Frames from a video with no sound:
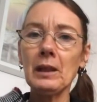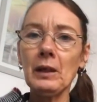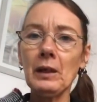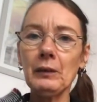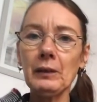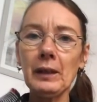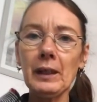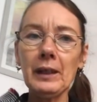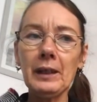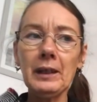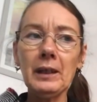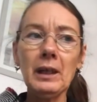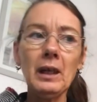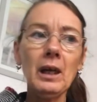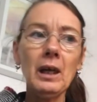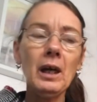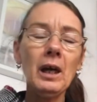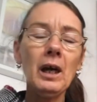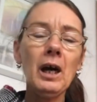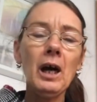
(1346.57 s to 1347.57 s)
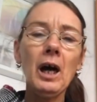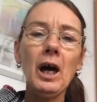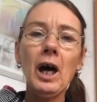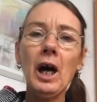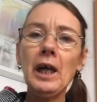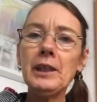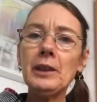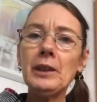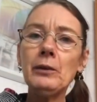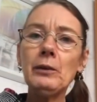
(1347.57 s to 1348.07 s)
Okay,
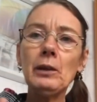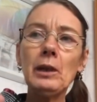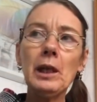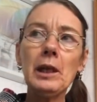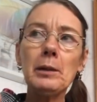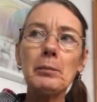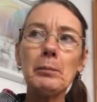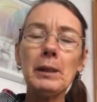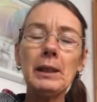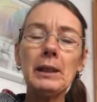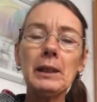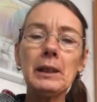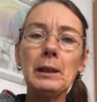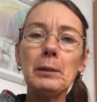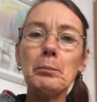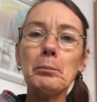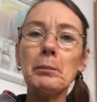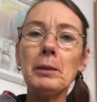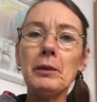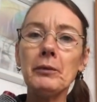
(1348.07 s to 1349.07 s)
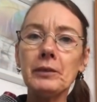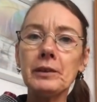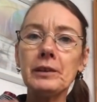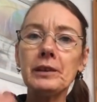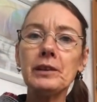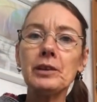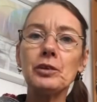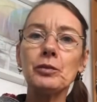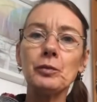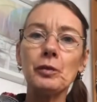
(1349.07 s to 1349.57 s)
I don't like making
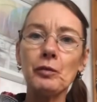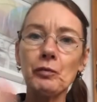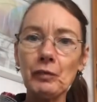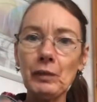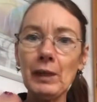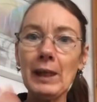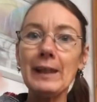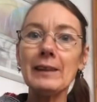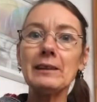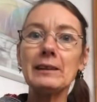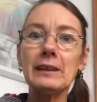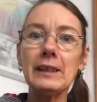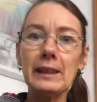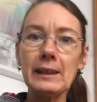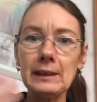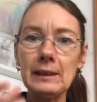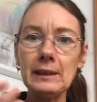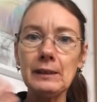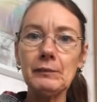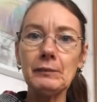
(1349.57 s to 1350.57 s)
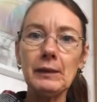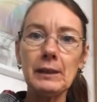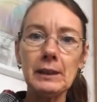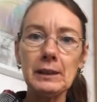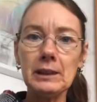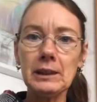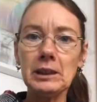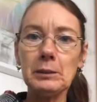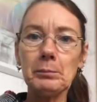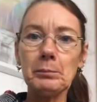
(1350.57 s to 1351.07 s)
mirrors to reflect negative
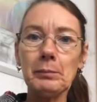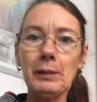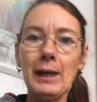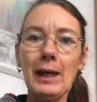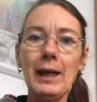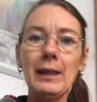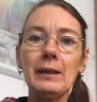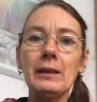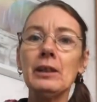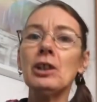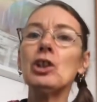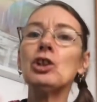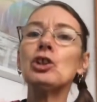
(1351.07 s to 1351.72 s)
energy back.